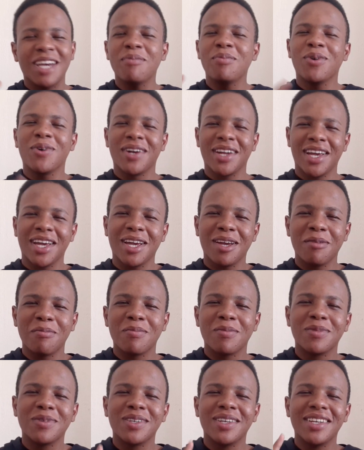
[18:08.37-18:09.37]
your
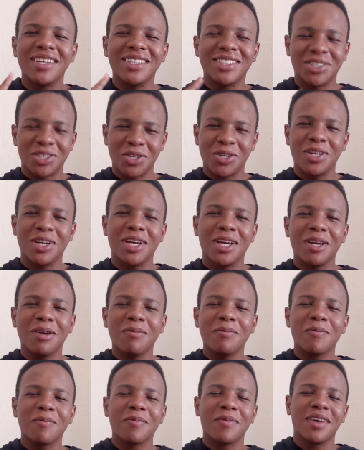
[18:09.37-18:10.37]
name,
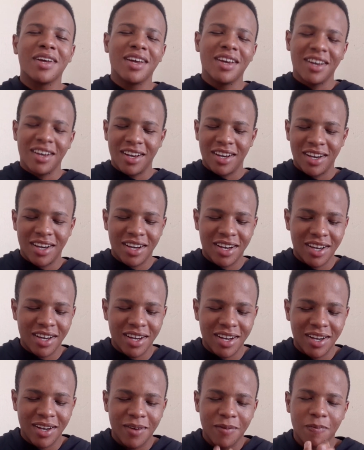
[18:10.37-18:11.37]
surname,
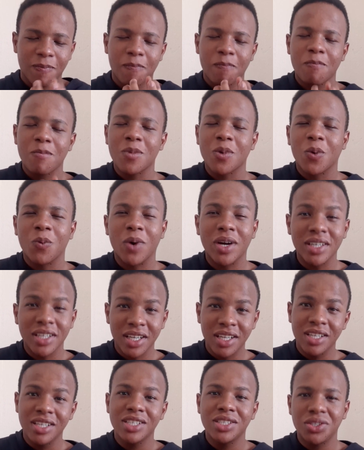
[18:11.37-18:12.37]
uh, what
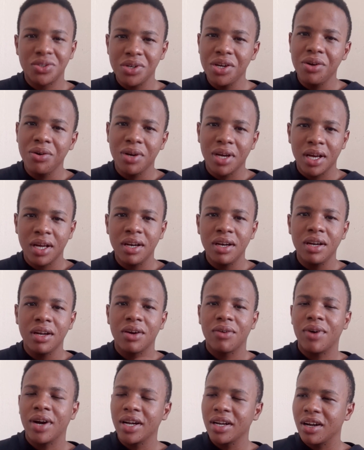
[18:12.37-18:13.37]
industry you in,
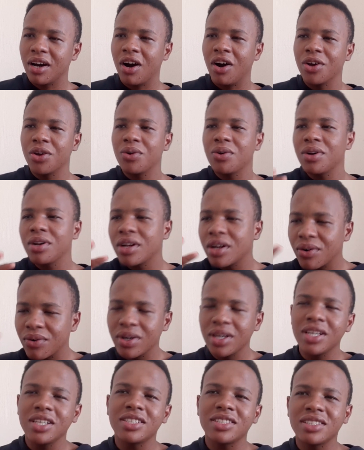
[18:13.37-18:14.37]
right? Are you in the
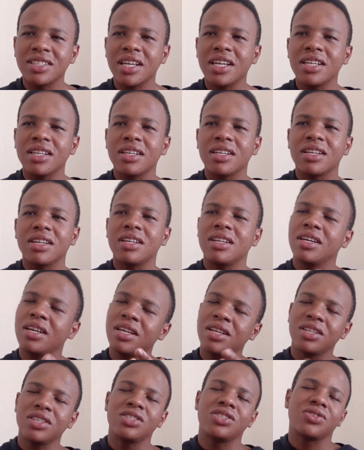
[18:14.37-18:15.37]
real estate
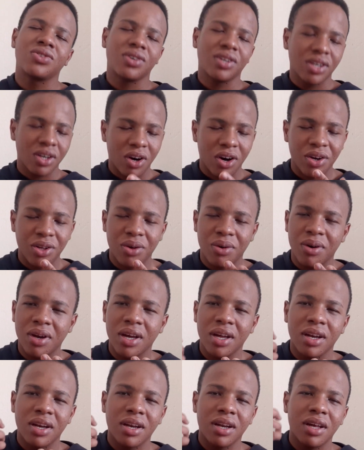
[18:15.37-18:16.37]
industry? Are you
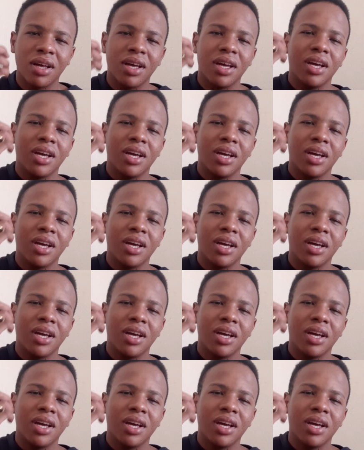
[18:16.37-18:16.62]
in